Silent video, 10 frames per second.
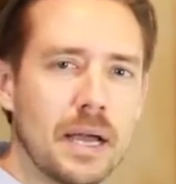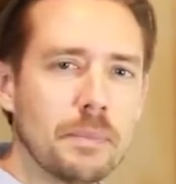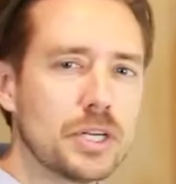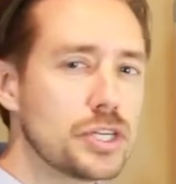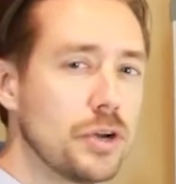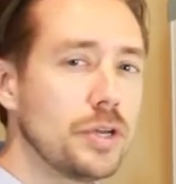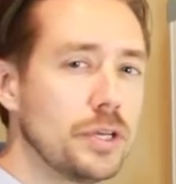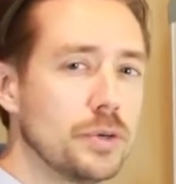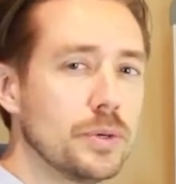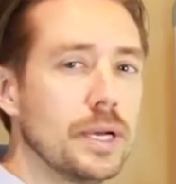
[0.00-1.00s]
I'm going to show
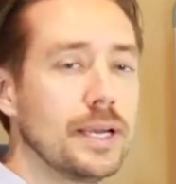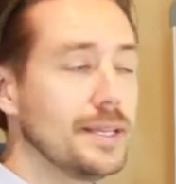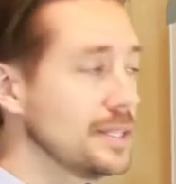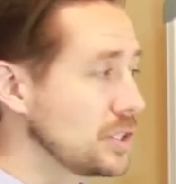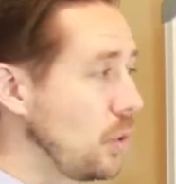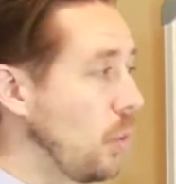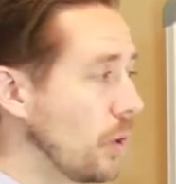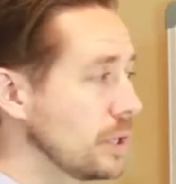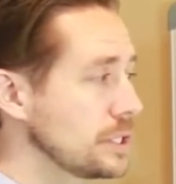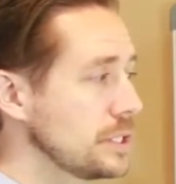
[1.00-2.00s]
you in this
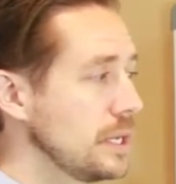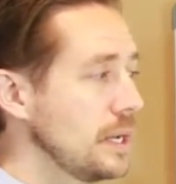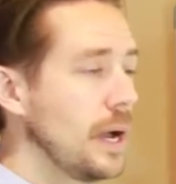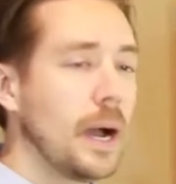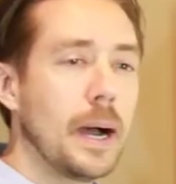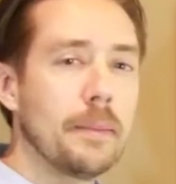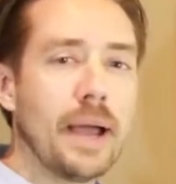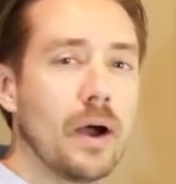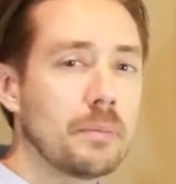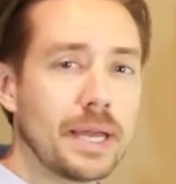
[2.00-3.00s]
course
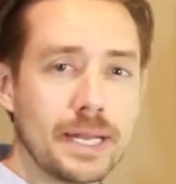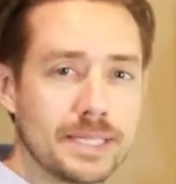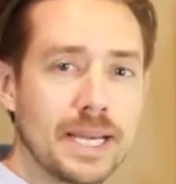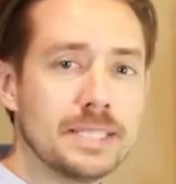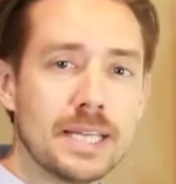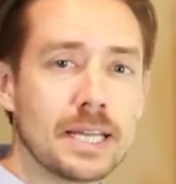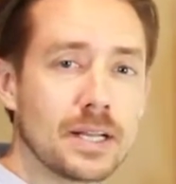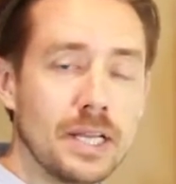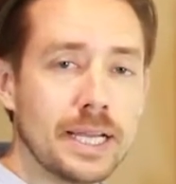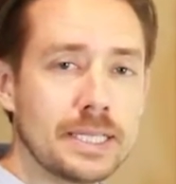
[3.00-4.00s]
how I'm getting 10-cent
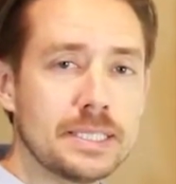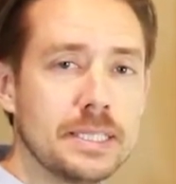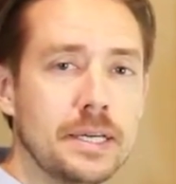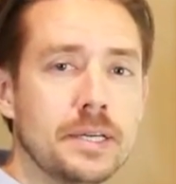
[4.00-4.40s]
clicks